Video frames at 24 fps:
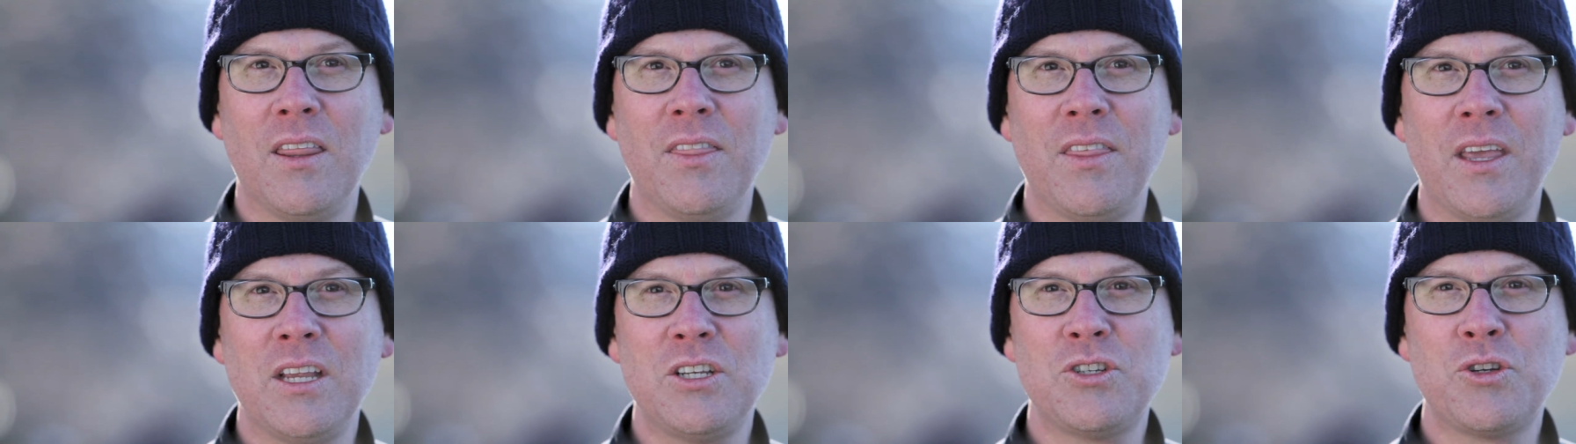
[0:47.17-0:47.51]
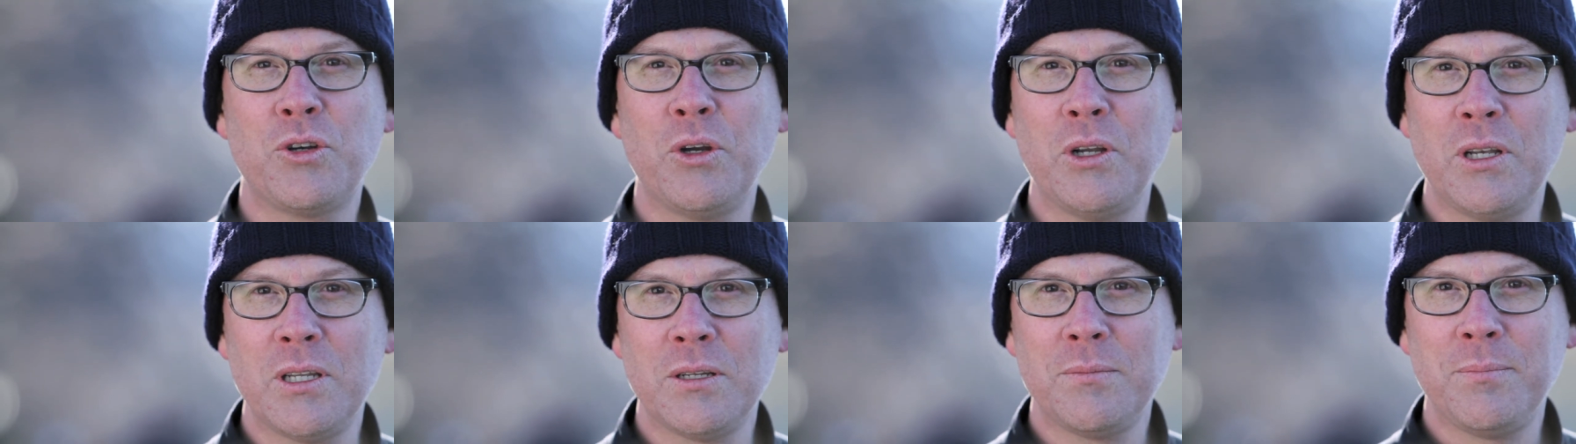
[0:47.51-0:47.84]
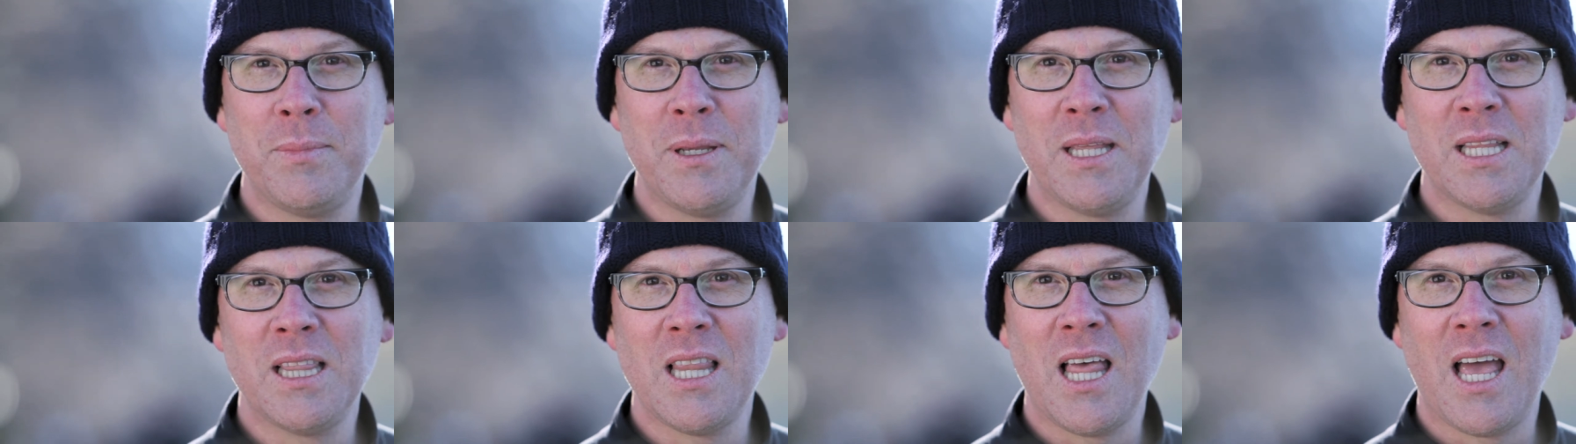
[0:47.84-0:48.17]
They
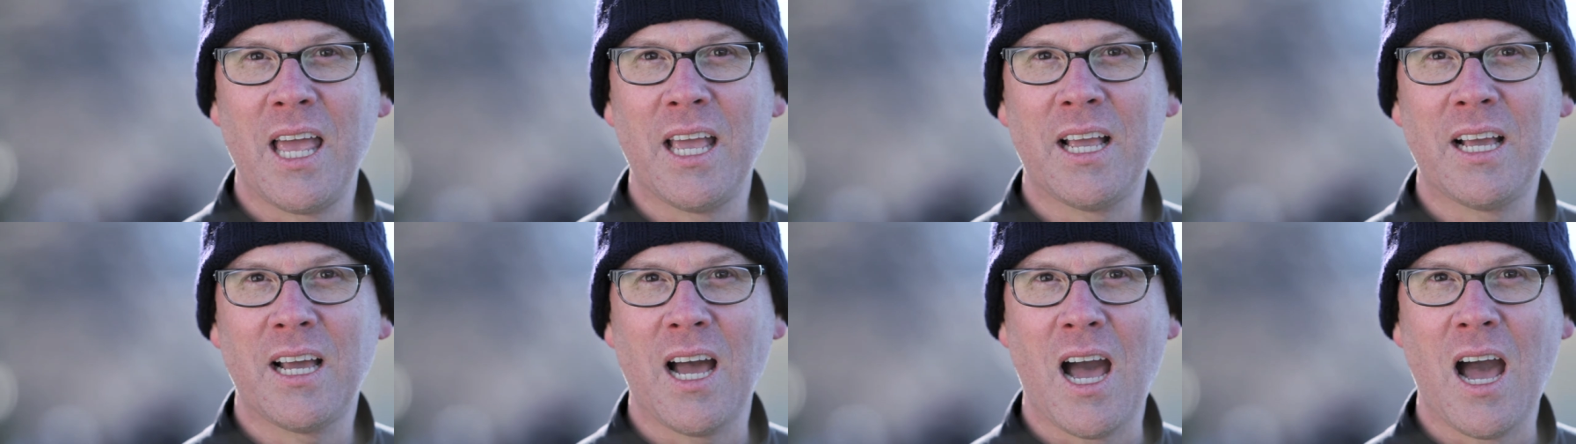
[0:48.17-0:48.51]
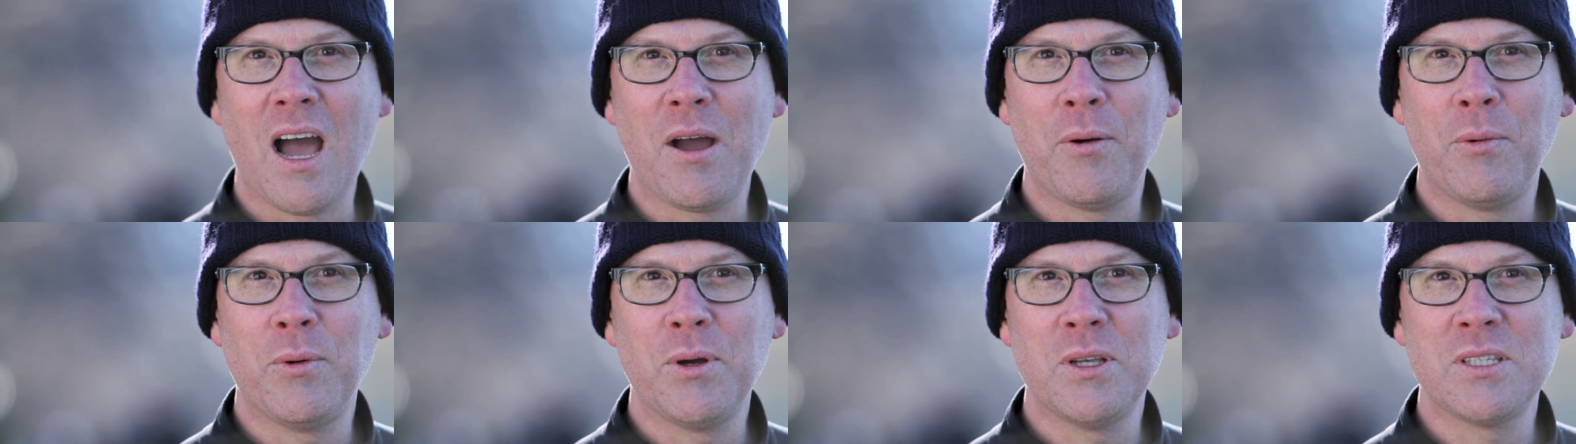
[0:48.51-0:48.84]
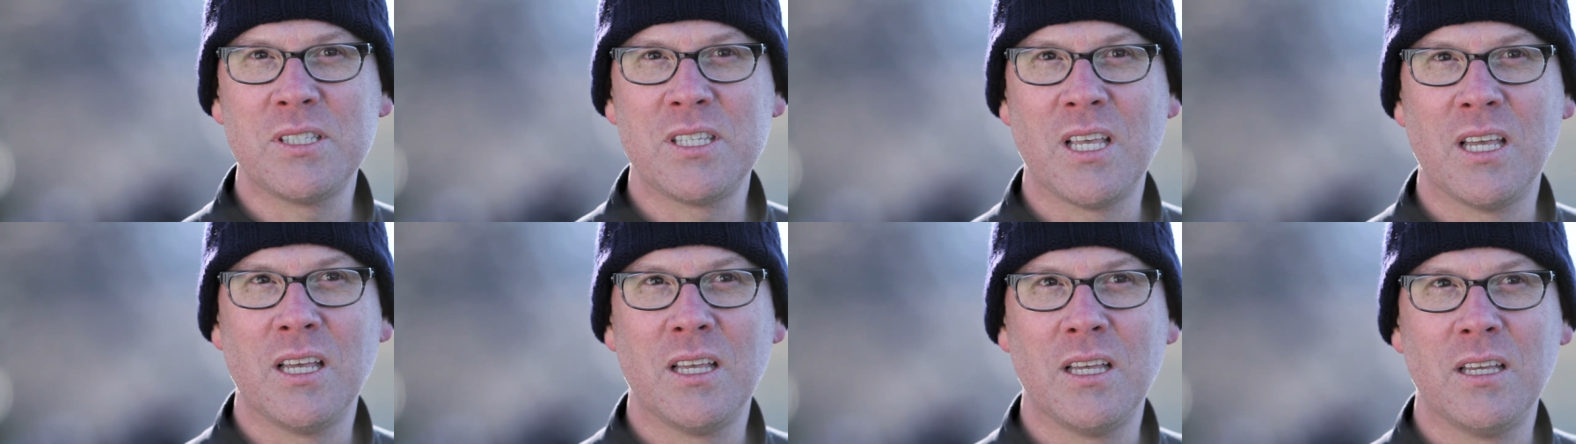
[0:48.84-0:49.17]
treated me like I
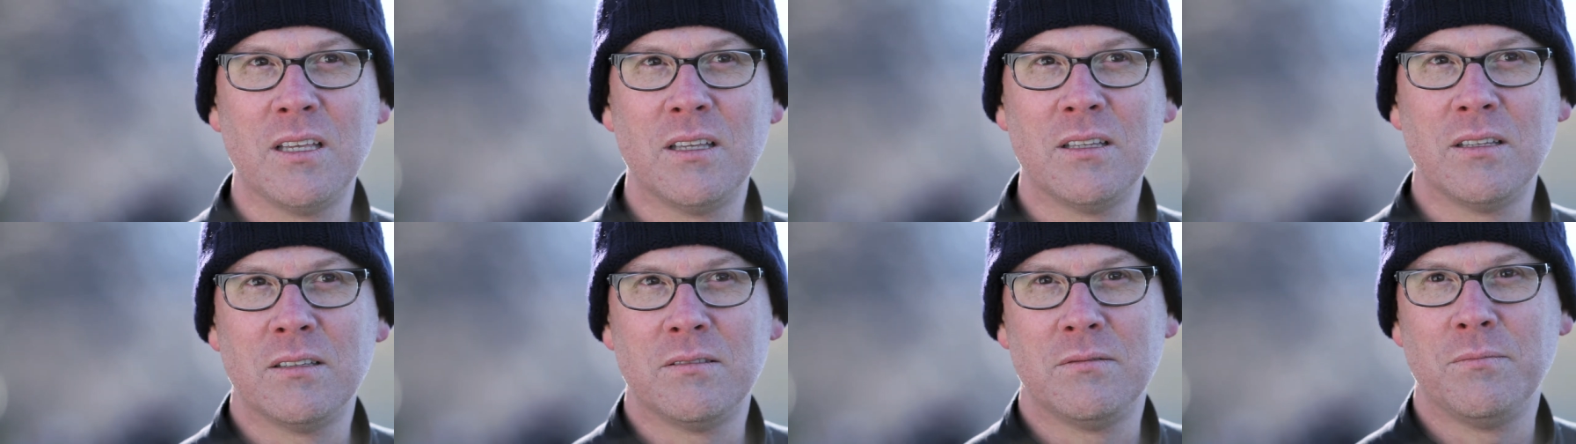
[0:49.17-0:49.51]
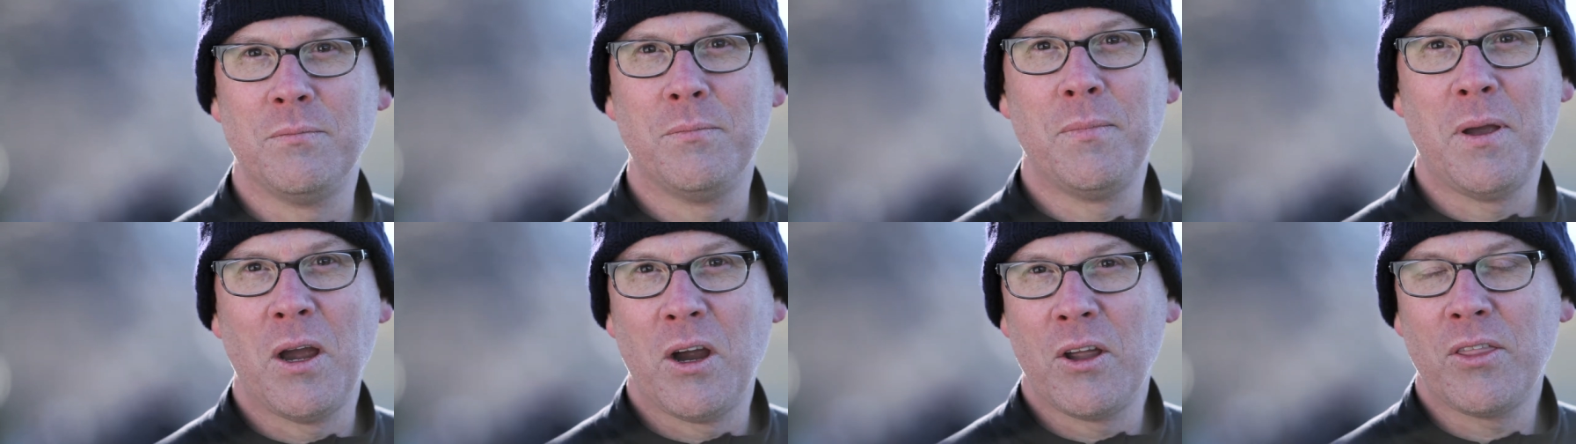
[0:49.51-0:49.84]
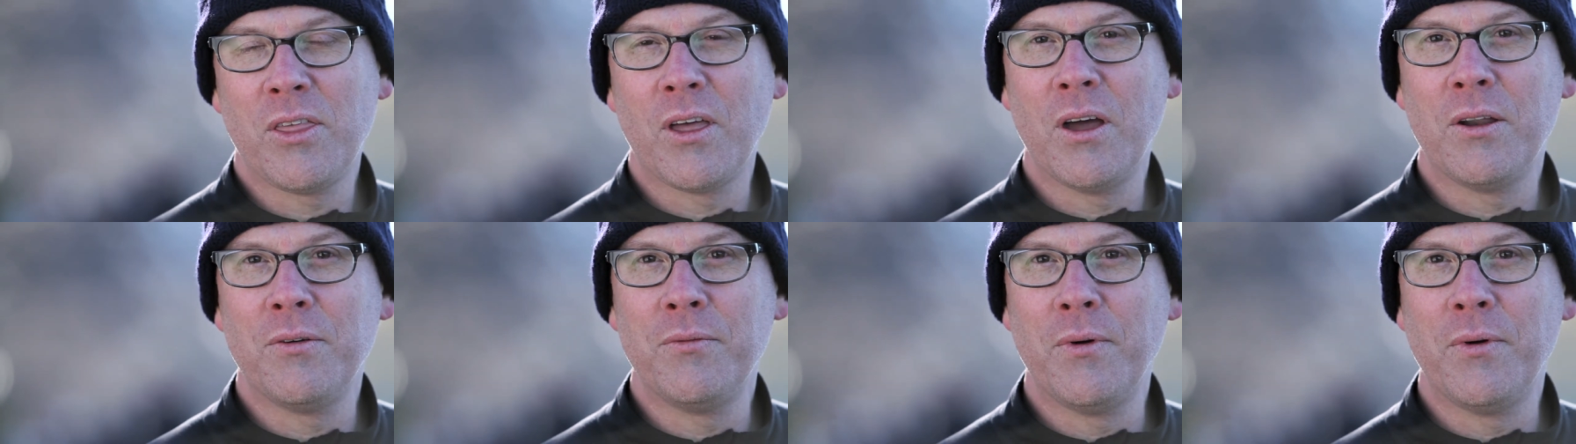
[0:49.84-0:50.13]
was a marathon